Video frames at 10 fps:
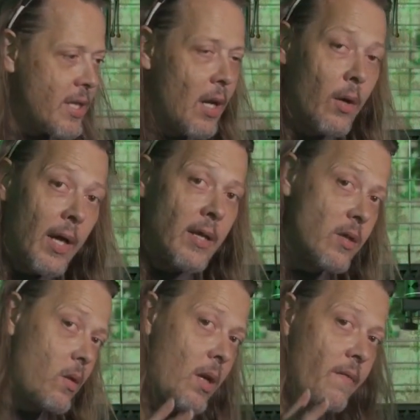say, okay, so
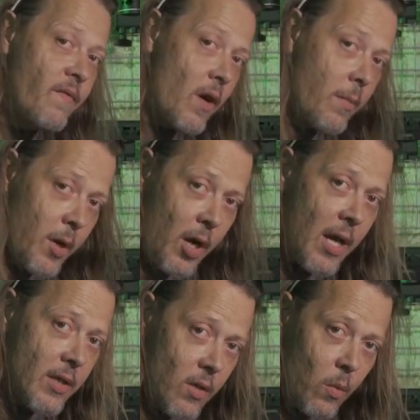to confirm your
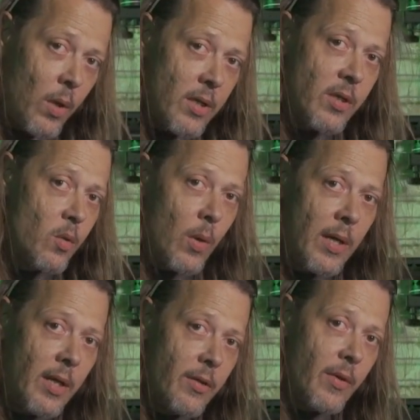answer was
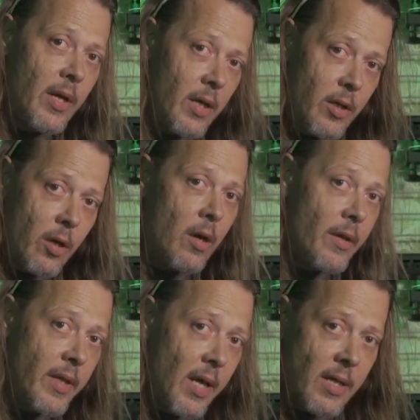23, turn on
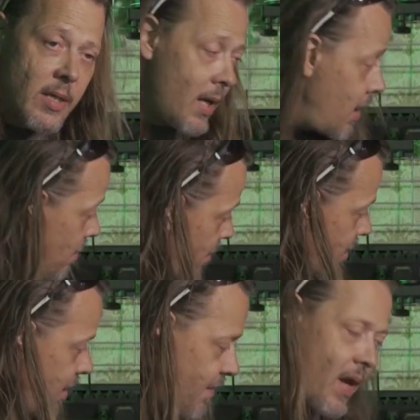the yes light and
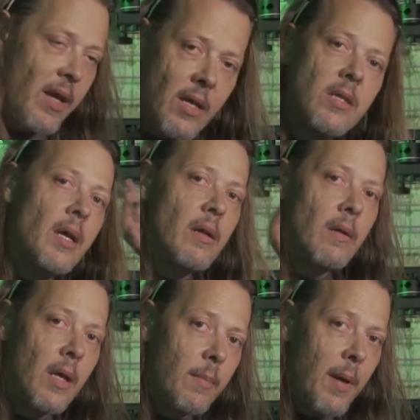see if that yes light will
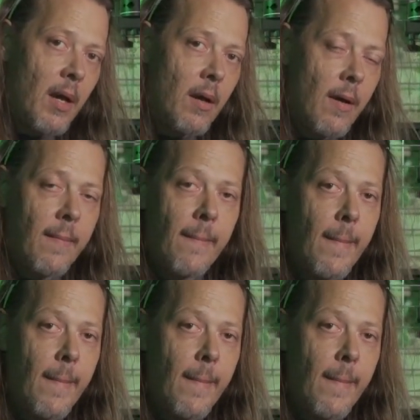kick back on.